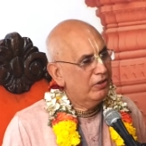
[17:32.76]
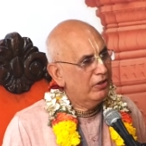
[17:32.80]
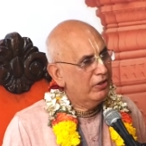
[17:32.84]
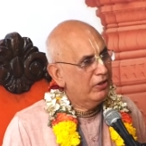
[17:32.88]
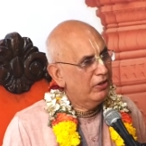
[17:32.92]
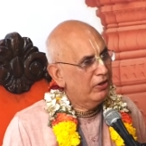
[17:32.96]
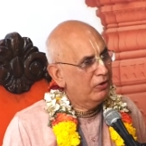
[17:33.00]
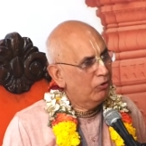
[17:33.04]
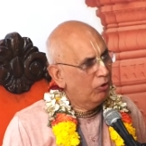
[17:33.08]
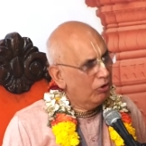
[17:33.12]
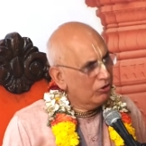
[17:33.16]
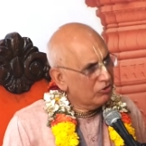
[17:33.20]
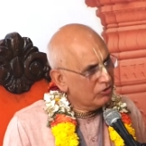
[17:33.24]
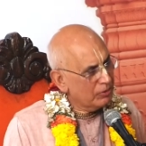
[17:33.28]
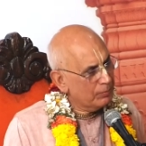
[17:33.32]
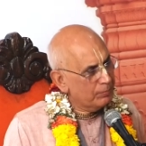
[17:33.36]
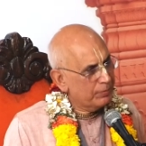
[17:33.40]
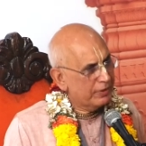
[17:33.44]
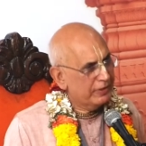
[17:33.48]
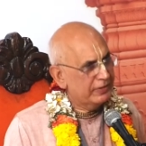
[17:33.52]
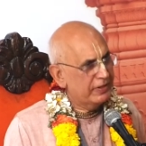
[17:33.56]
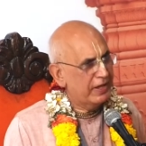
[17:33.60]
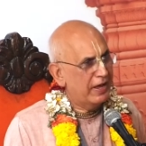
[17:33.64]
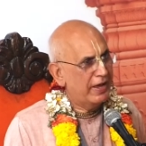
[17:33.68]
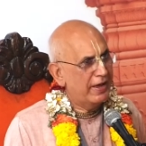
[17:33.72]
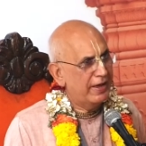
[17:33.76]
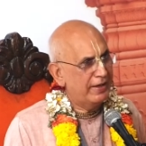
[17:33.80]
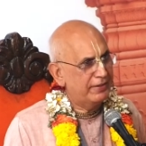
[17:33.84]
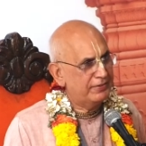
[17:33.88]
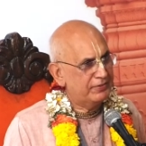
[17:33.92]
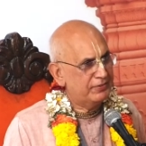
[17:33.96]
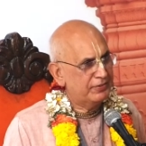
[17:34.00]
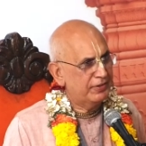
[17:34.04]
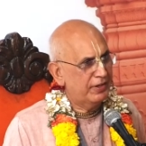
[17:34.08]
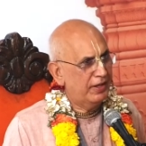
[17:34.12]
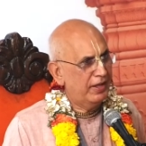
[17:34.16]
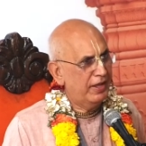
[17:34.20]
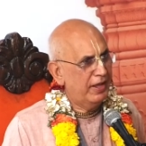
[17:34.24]
in all
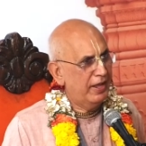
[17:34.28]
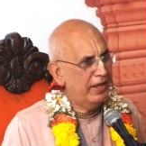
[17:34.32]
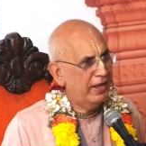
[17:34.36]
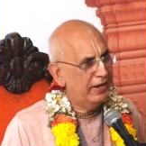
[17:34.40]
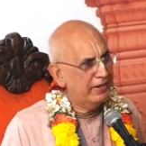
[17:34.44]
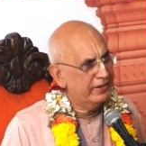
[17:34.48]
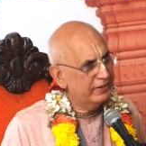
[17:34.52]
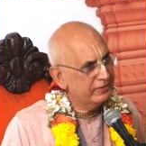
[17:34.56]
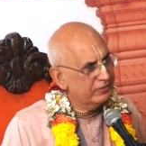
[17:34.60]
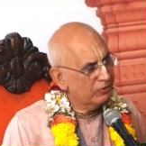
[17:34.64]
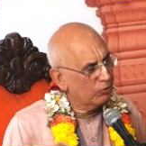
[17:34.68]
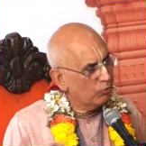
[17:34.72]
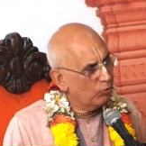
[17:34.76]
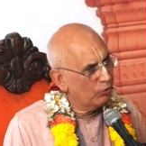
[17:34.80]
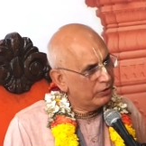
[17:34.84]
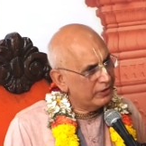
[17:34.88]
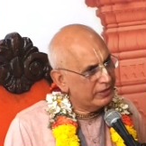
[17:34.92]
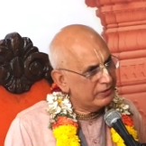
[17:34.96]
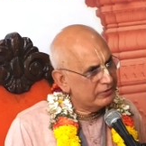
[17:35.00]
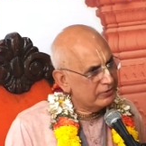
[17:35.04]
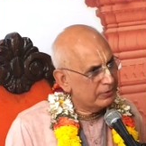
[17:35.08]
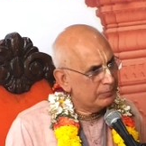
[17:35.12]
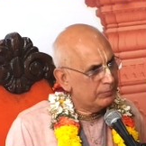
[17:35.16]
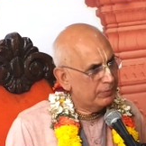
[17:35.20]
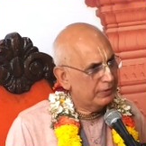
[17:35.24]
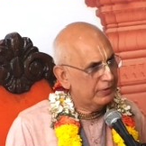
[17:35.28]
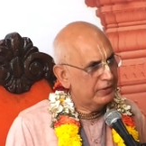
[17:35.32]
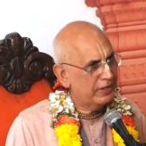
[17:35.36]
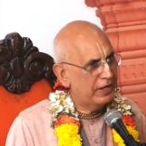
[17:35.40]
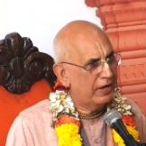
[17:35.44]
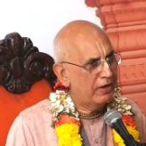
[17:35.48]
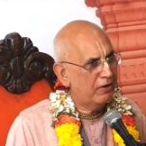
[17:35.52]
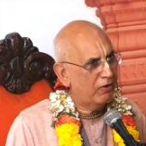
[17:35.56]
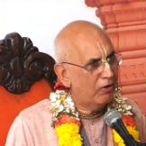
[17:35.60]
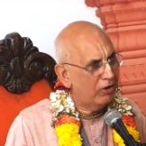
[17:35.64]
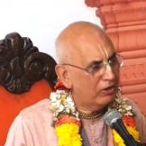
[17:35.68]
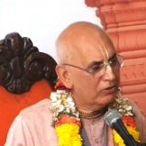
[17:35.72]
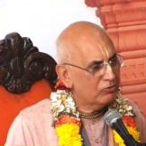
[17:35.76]
sampradayas and in the Gaudiya
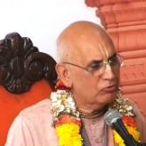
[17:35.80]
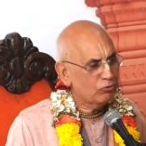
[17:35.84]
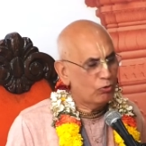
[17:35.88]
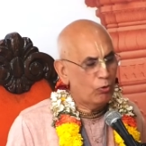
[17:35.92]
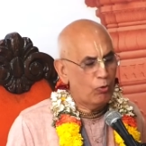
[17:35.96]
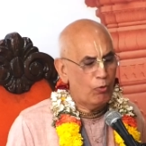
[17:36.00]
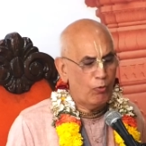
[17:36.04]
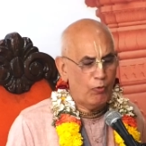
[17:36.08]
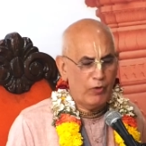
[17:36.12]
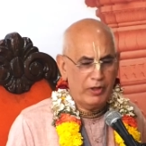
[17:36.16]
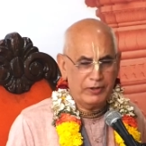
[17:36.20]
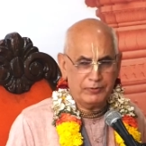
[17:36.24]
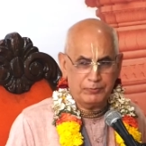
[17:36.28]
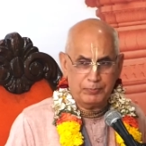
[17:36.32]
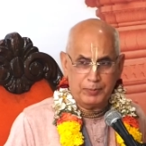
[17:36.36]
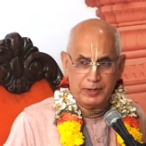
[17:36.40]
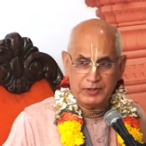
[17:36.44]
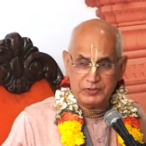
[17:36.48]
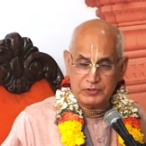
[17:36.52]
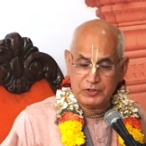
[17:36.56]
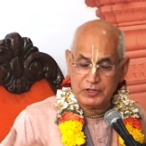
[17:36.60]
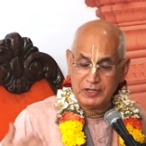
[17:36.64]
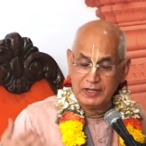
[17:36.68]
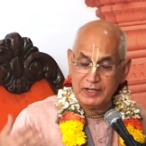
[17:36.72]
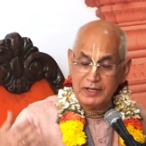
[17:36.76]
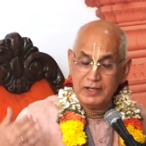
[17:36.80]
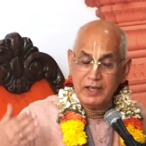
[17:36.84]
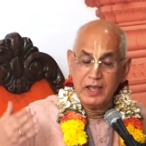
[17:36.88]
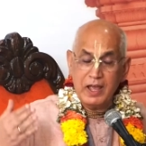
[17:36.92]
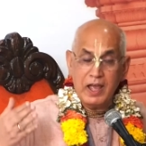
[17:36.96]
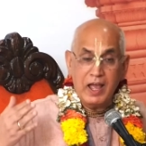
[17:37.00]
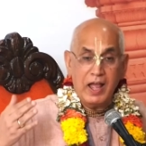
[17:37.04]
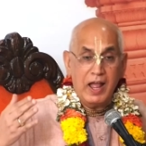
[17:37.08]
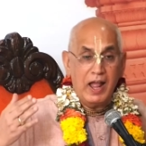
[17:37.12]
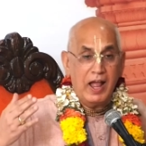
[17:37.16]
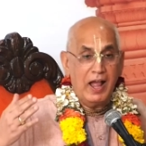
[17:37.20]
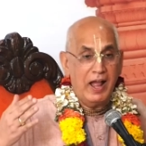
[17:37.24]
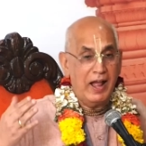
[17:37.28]
Sampradaya also especially
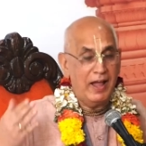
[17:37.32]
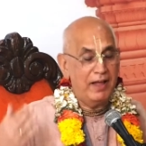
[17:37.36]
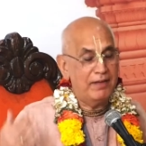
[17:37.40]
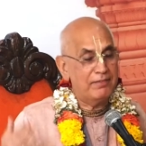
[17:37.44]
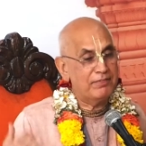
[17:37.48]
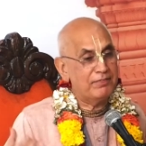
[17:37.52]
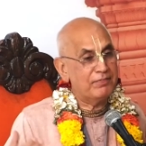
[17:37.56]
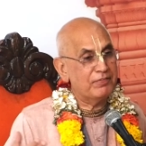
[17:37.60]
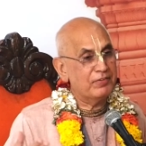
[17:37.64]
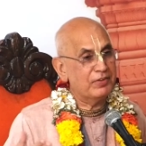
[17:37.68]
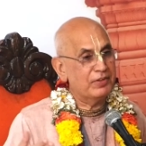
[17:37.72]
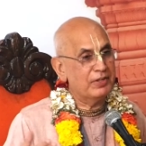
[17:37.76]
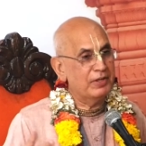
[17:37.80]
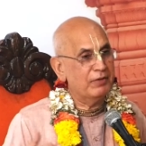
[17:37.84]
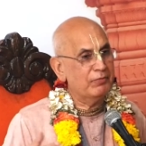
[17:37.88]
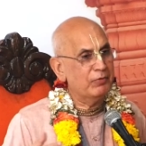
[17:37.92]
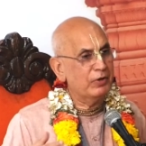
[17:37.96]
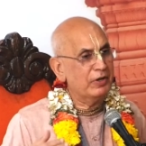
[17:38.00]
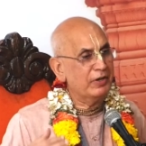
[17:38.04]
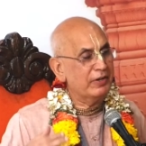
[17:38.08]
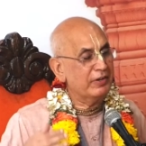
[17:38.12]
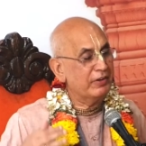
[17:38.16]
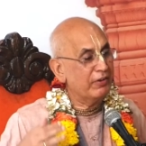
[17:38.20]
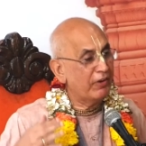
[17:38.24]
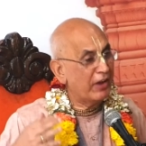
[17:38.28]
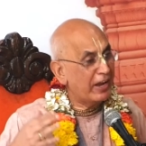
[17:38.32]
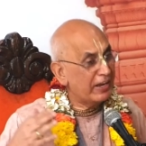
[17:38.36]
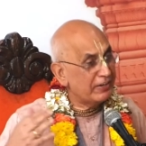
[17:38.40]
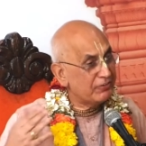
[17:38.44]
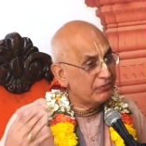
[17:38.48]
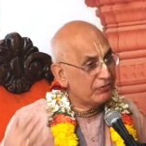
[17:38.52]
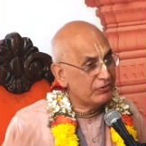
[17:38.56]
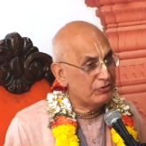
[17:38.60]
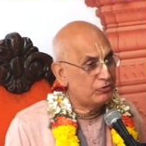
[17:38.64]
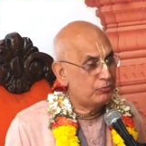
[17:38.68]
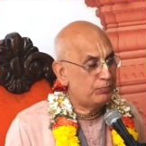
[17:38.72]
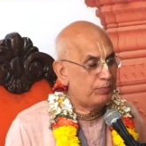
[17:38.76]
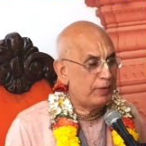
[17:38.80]
have given great
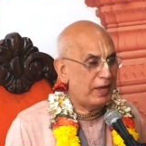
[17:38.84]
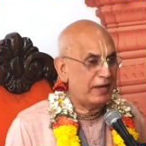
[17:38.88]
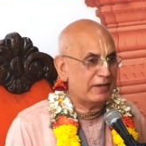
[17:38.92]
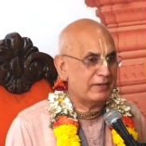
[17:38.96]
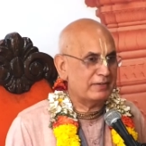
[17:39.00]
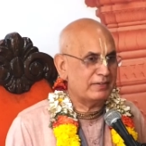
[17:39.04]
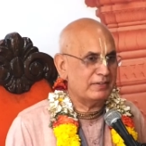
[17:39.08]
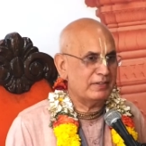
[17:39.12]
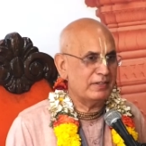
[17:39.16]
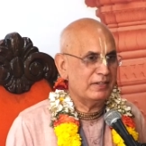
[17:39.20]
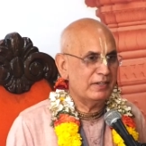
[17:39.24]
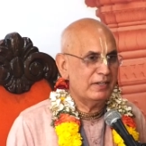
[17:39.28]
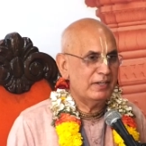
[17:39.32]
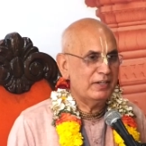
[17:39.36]
respect